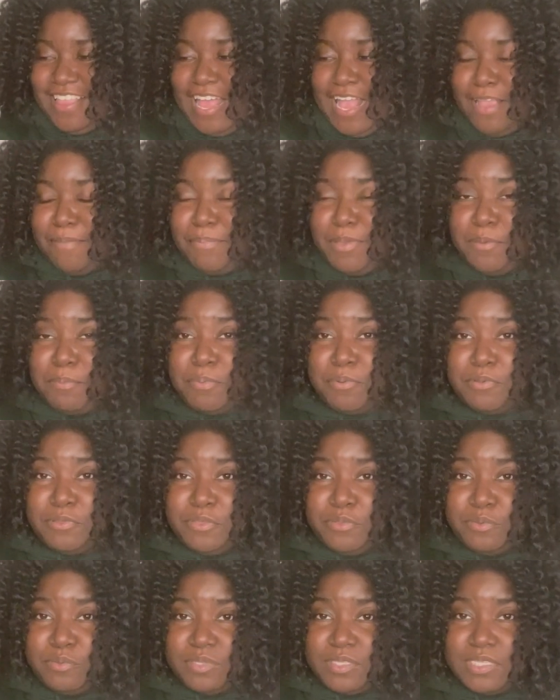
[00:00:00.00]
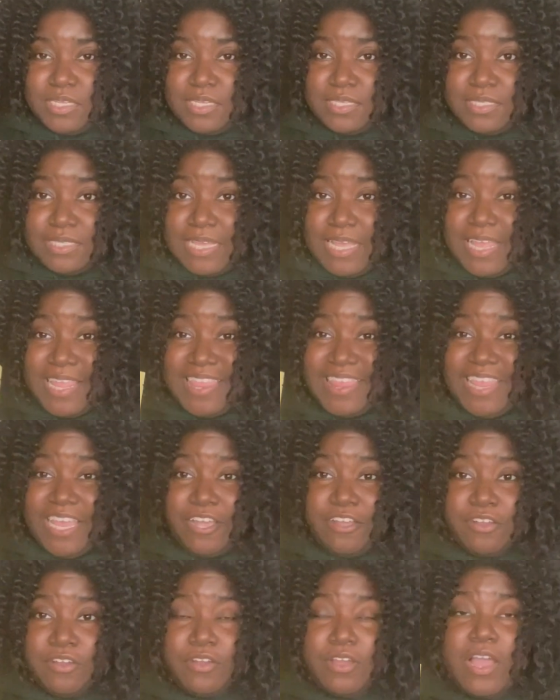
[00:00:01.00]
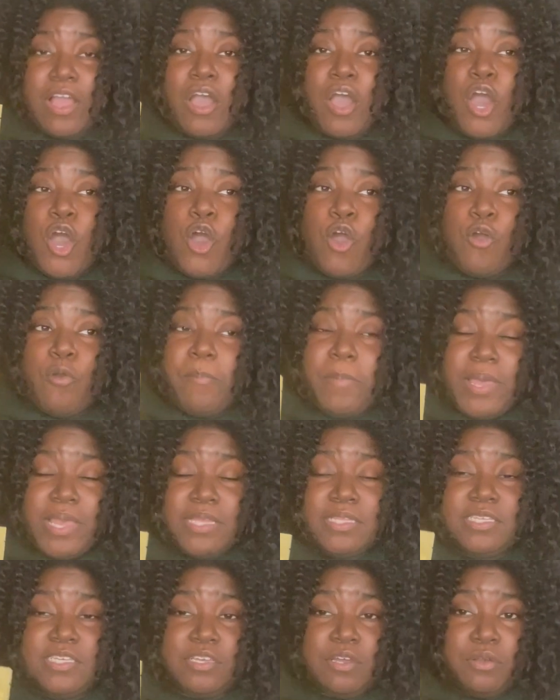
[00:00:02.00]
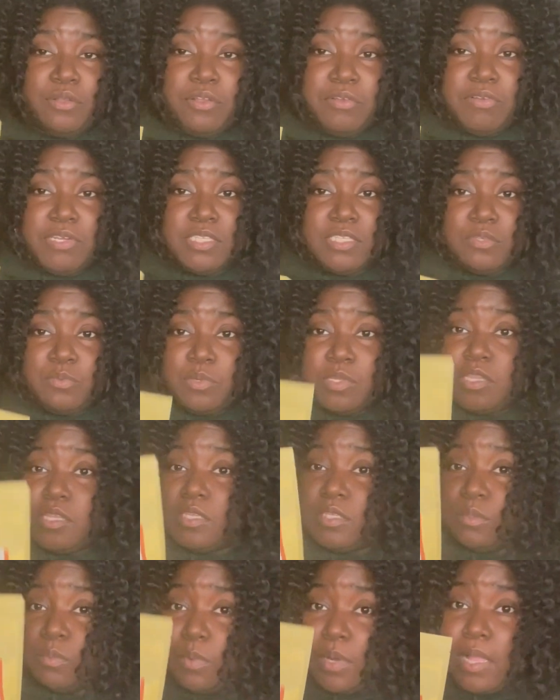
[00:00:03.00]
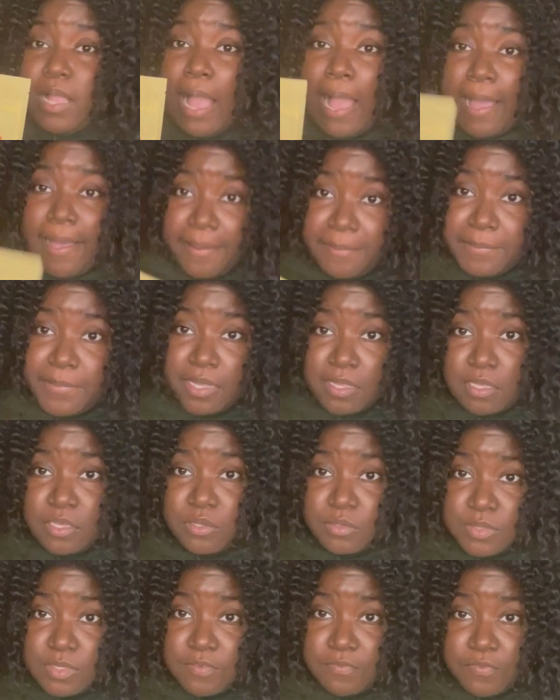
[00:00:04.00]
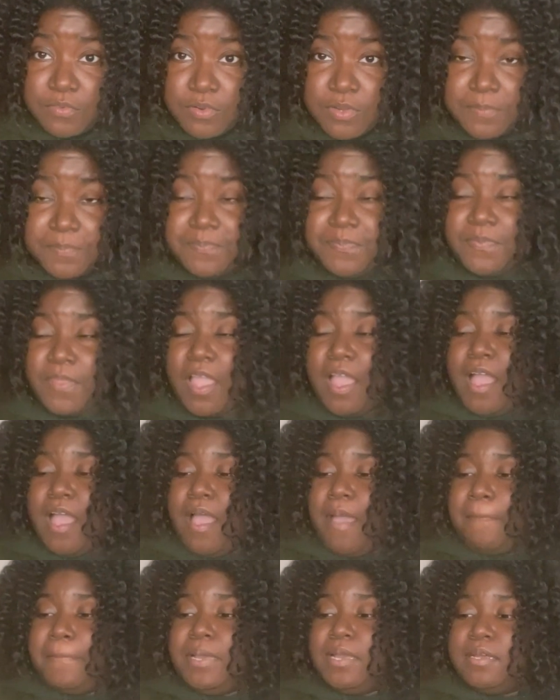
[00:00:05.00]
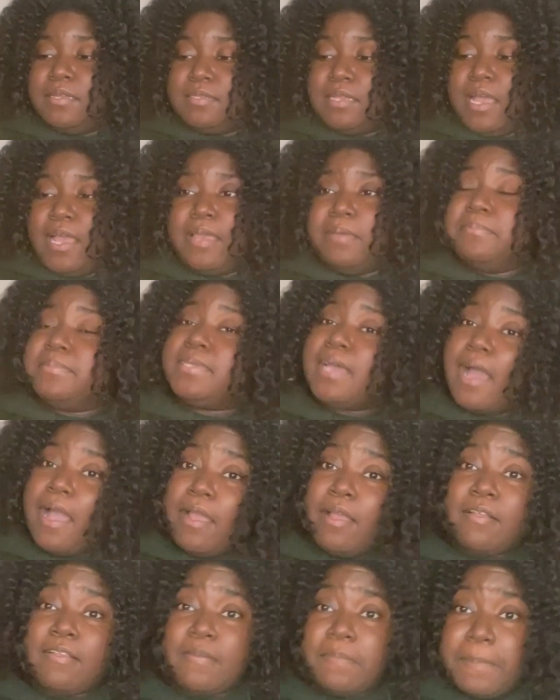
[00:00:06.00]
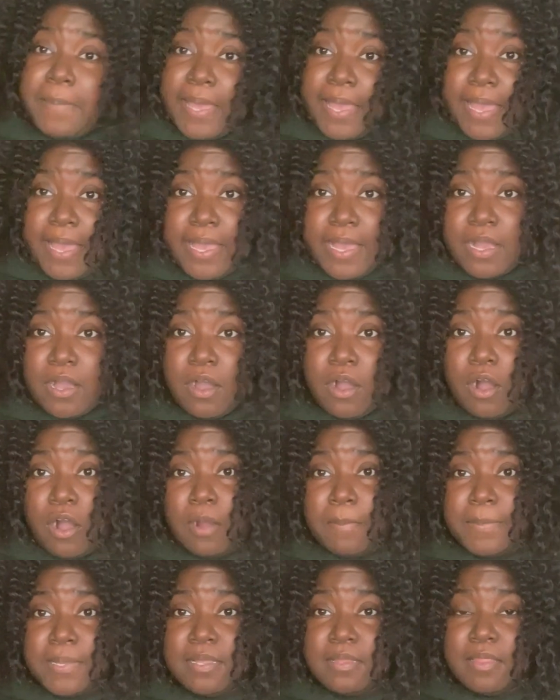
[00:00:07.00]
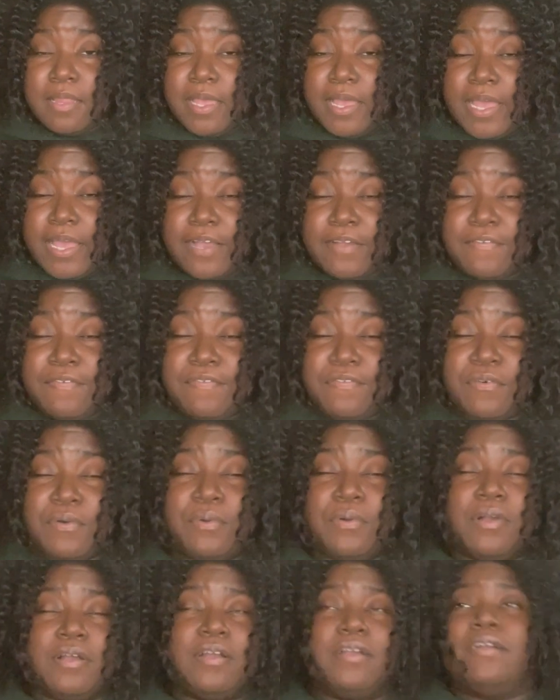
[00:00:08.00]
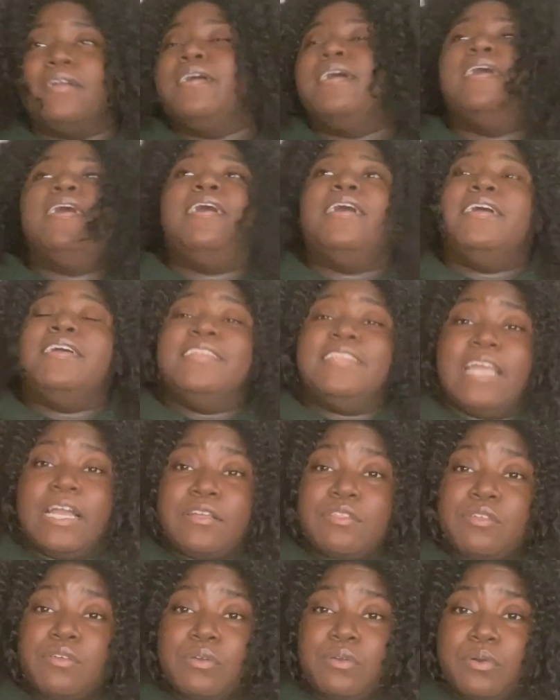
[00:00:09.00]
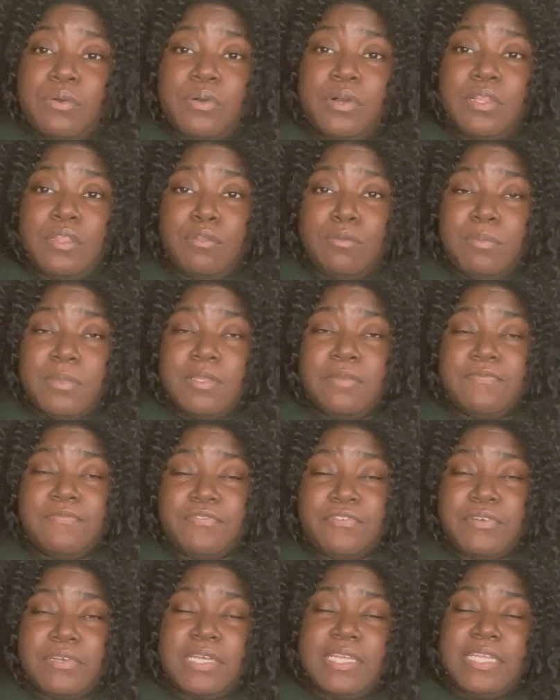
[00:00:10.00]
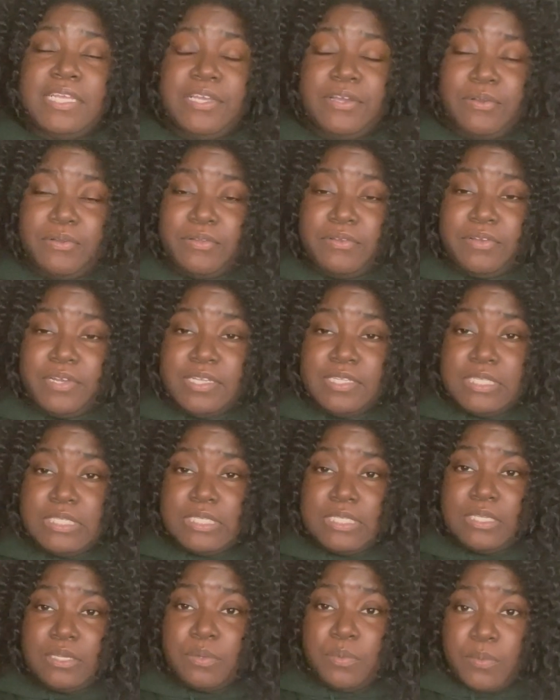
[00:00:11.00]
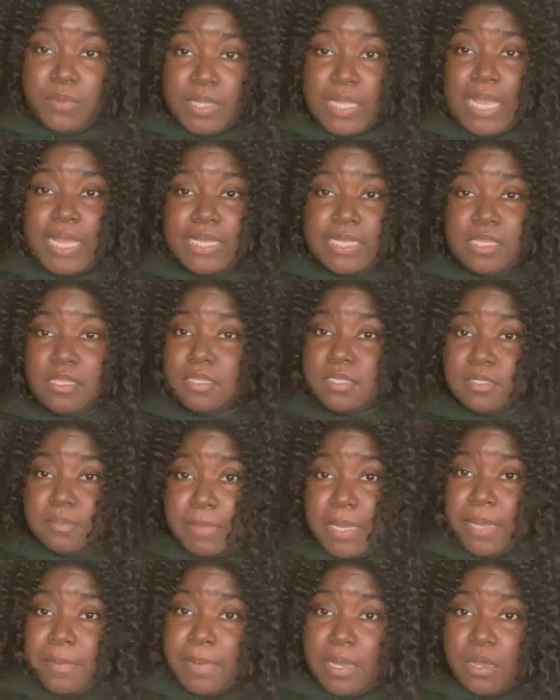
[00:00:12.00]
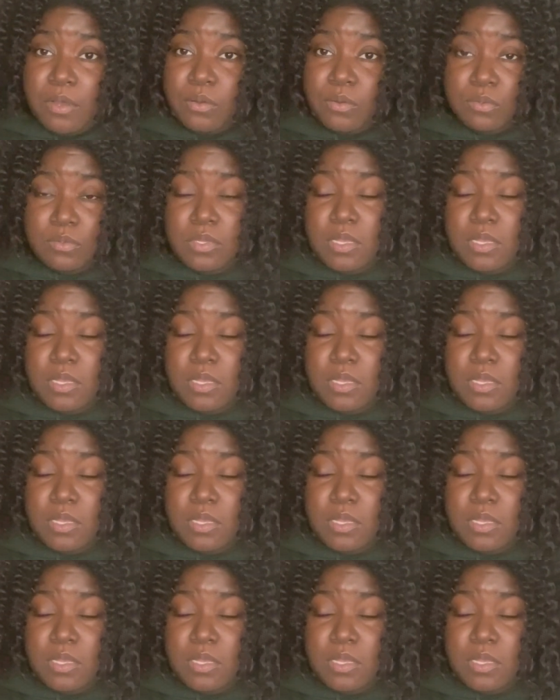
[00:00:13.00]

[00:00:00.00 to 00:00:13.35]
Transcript: of people use this in their homemade deodorants, which is what I'm going to use it for, because I am tired of paying an arm and a leg for natural aluminum-free deodorants when I can just make my own.